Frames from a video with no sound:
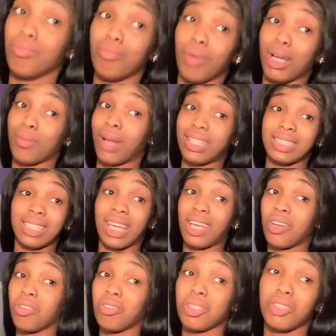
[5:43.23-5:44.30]
break my
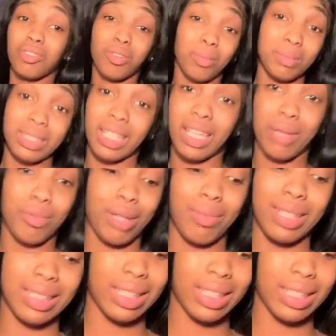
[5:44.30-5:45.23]
scale. You know what I'm saying? My